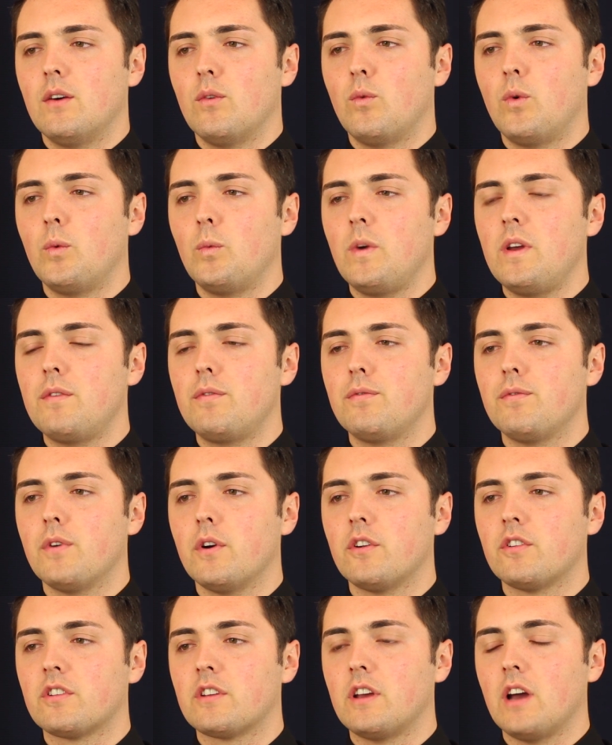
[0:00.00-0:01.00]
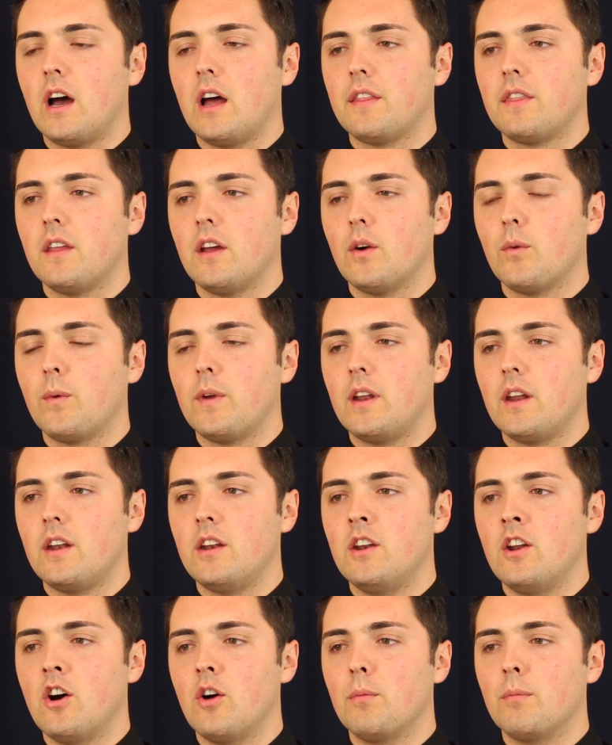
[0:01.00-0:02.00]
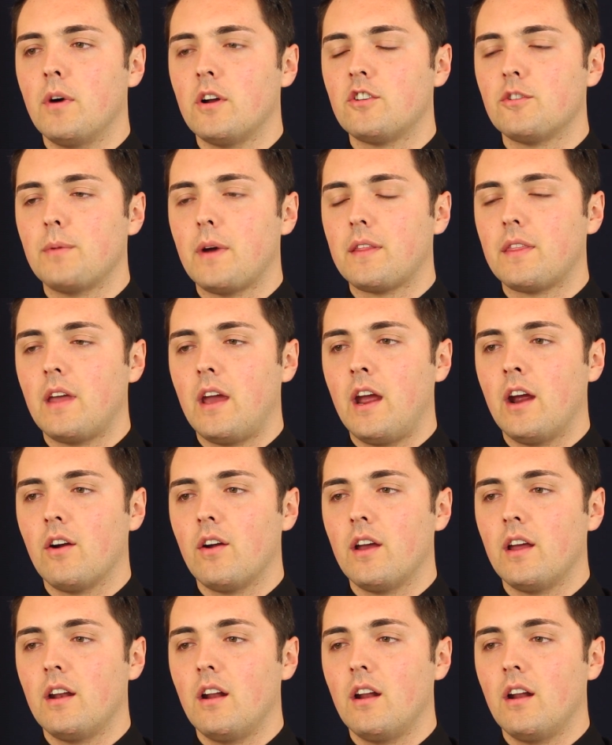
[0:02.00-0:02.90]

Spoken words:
When we first got there, we didn't know much about the area.